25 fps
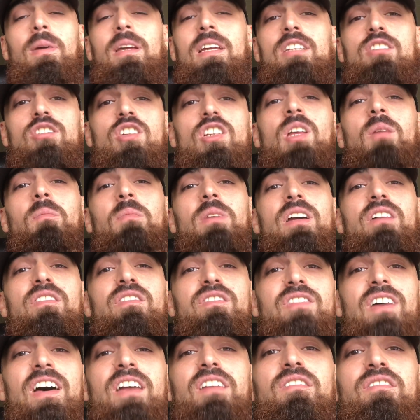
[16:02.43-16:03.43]
He is going to be a
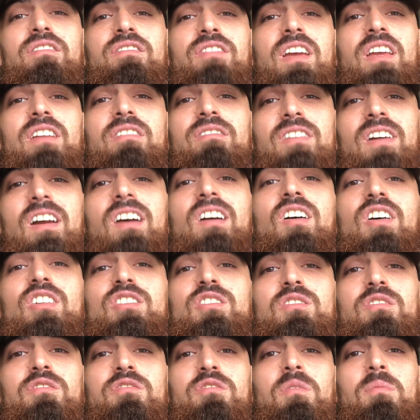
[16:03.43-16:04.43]
fan favourite at
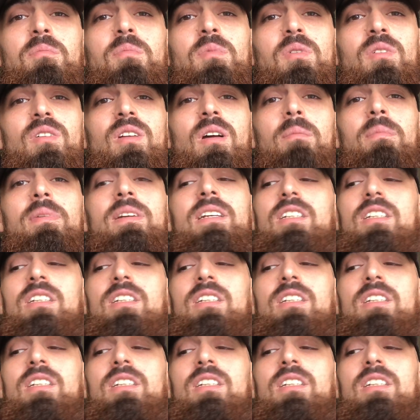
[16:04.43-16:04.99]
Arsenal Football Club.